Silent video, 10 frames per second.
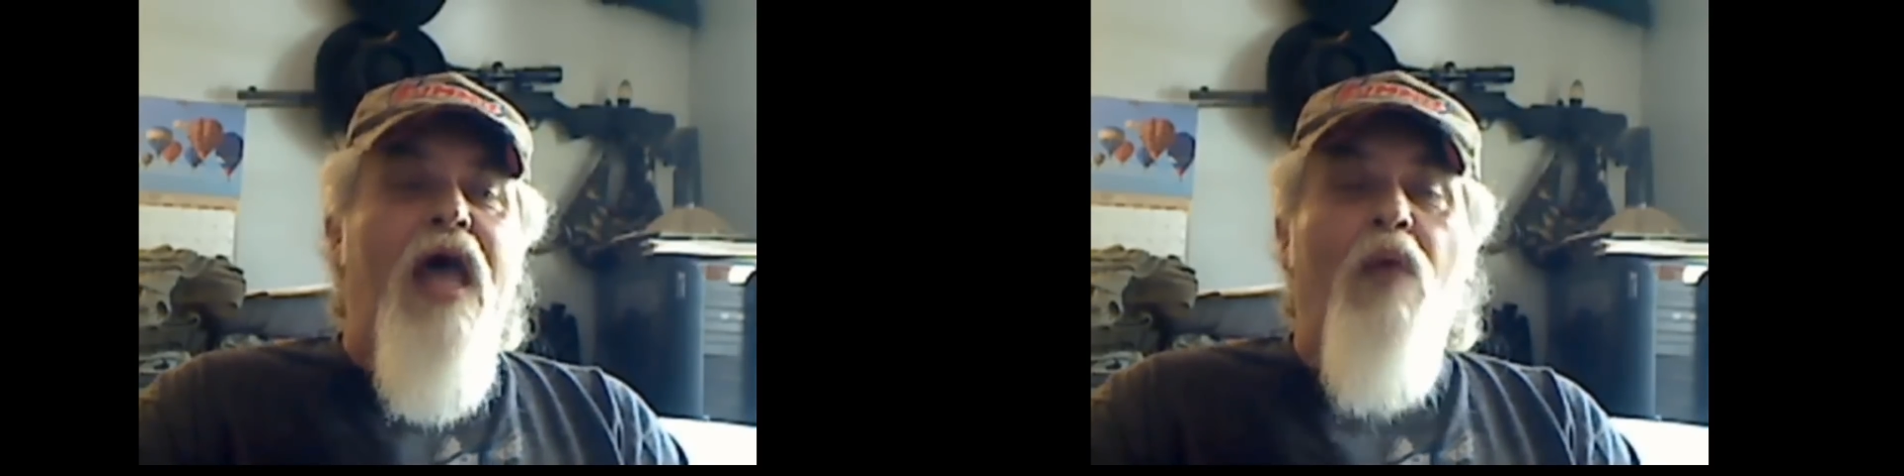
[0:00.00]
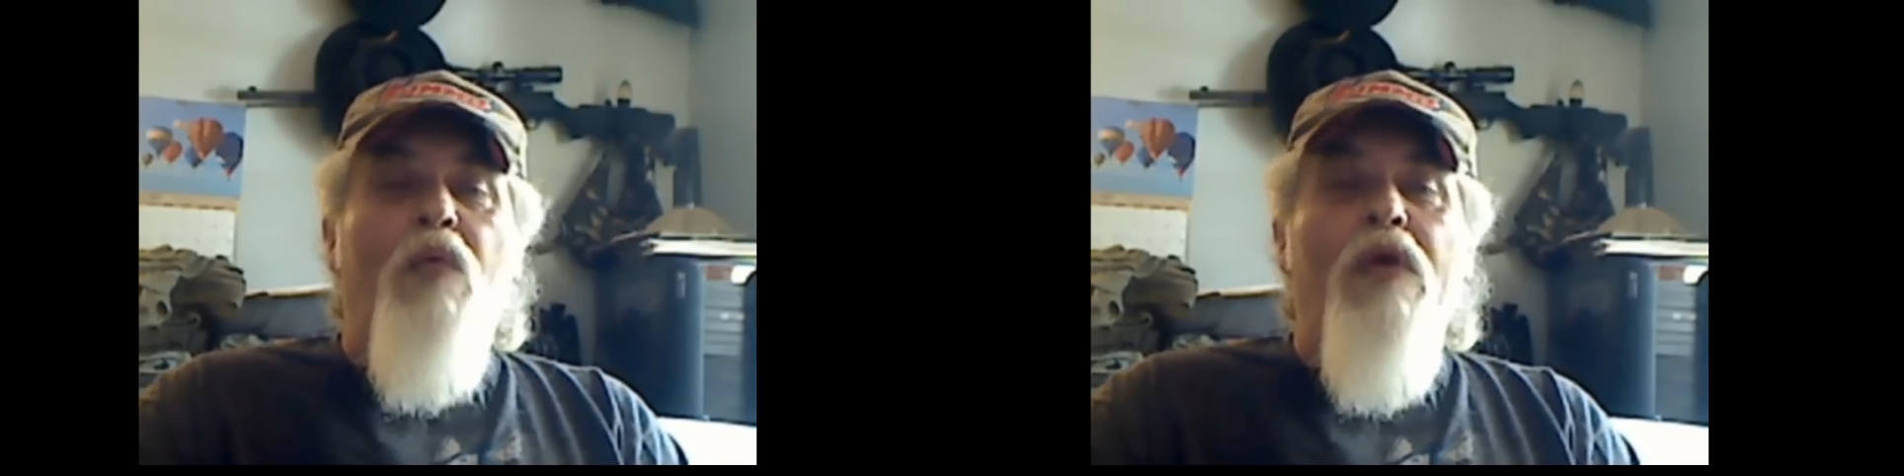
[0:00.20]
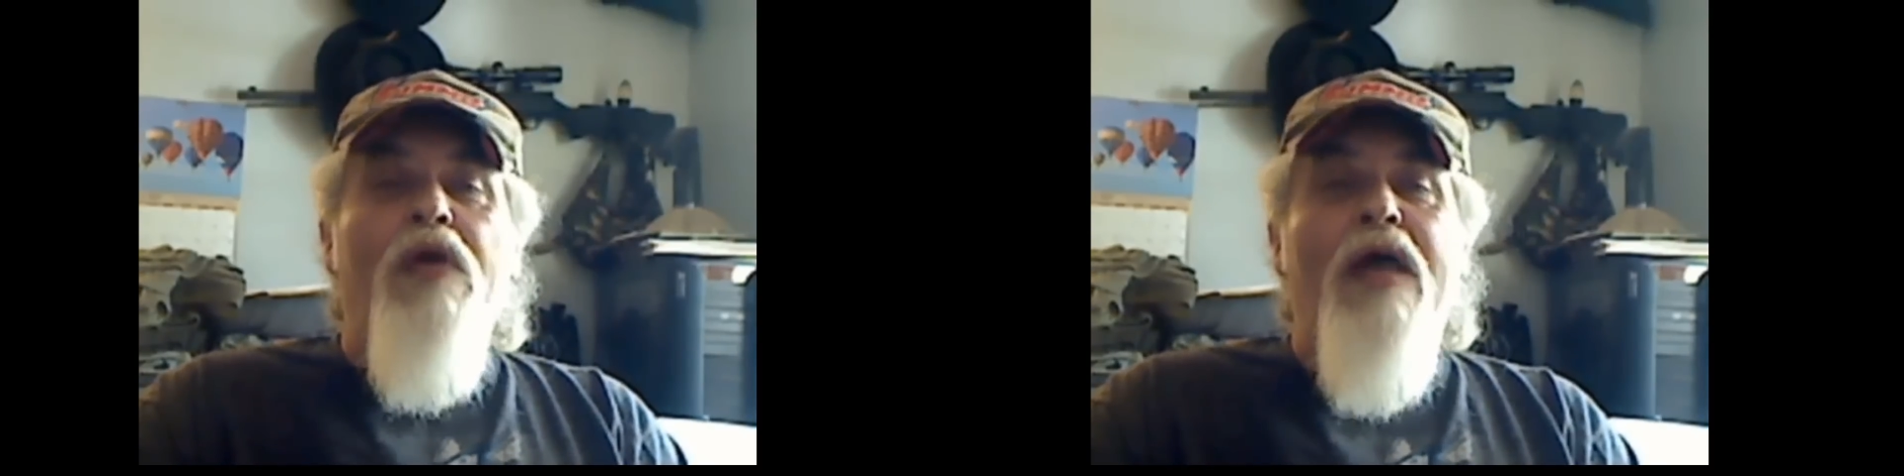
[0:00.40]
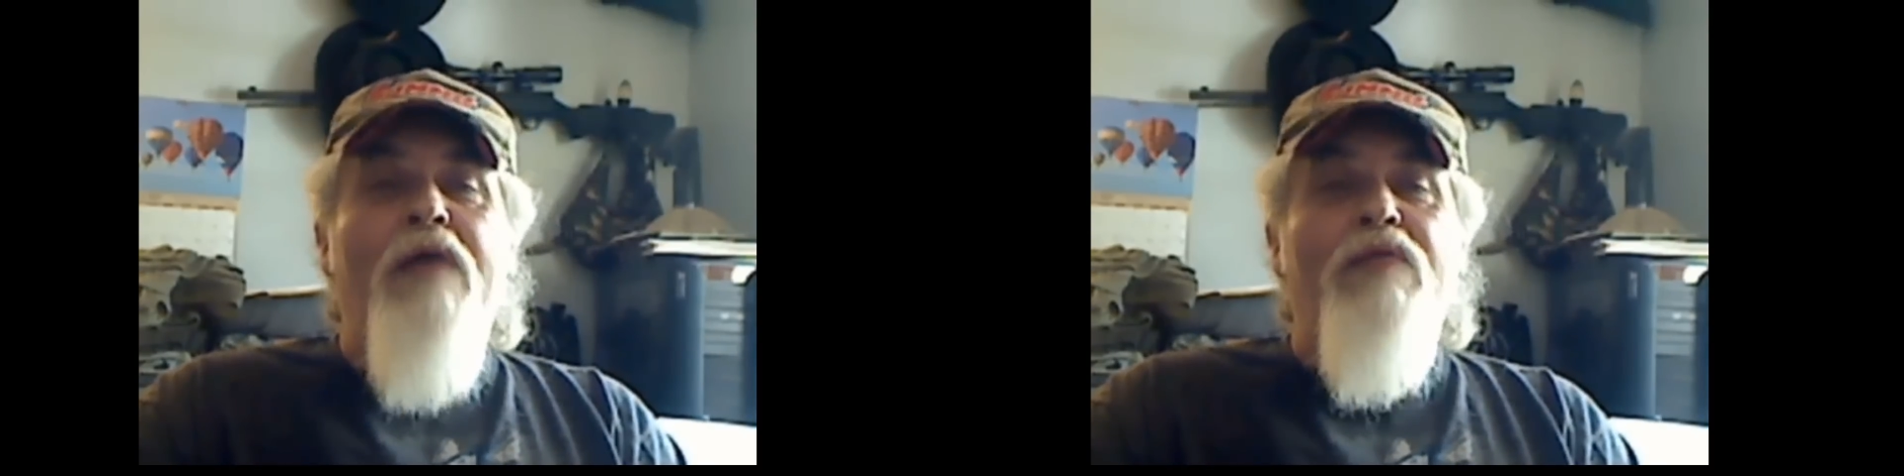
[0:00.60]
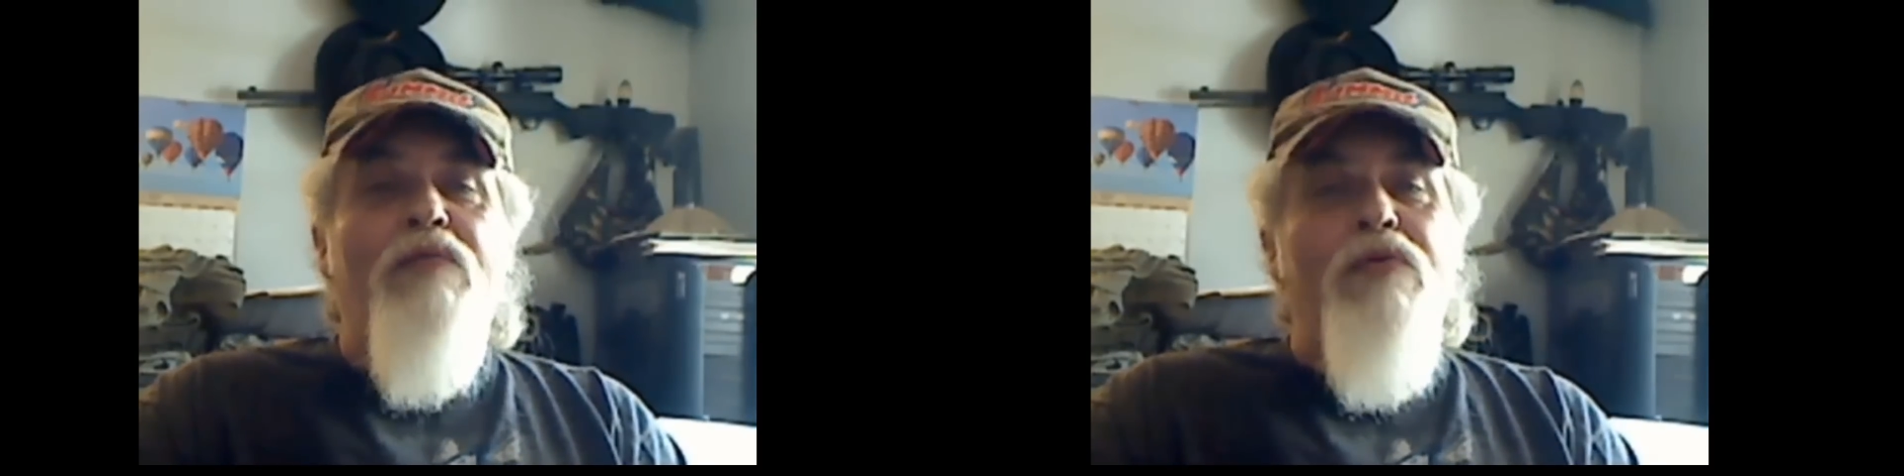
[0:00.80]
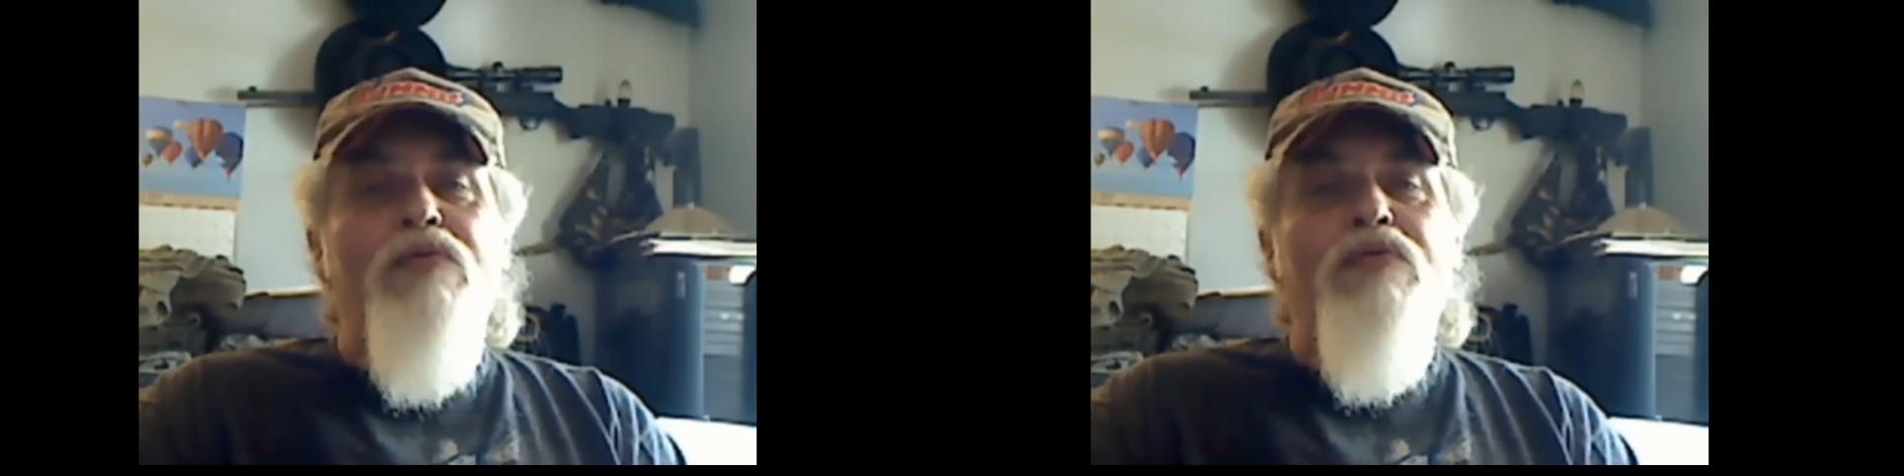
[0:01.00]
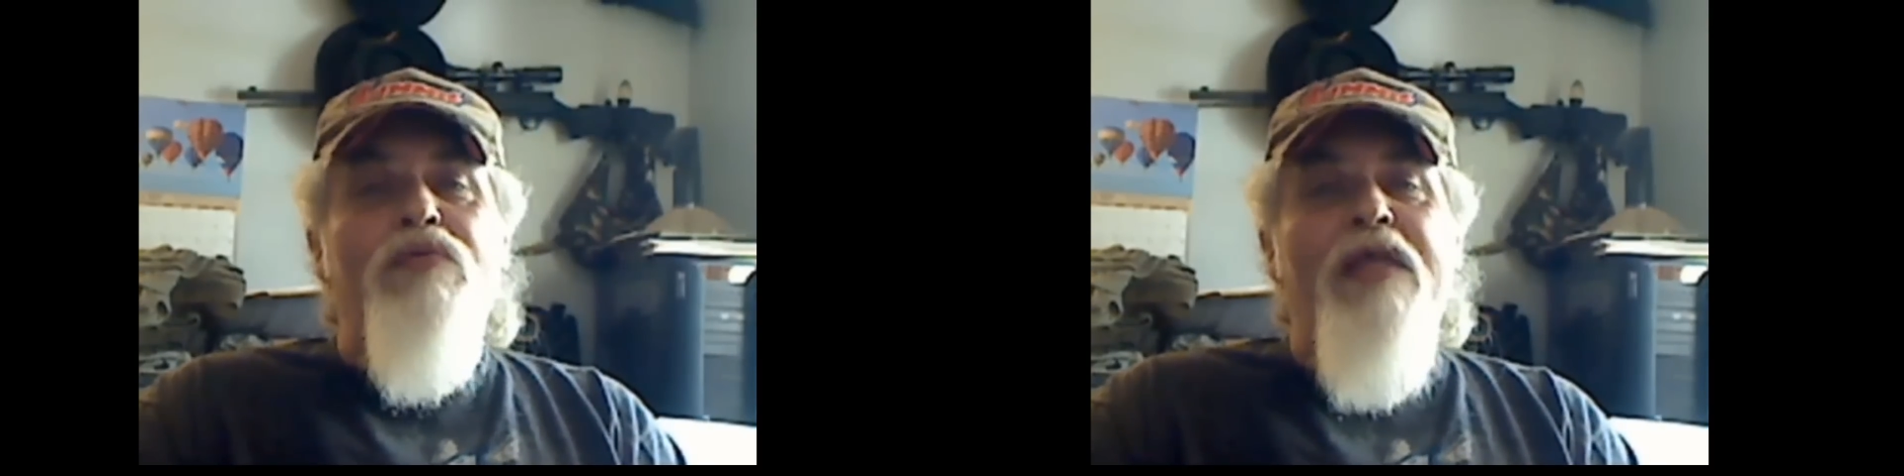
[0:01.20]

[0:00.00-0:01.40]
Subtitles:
I will have the rules,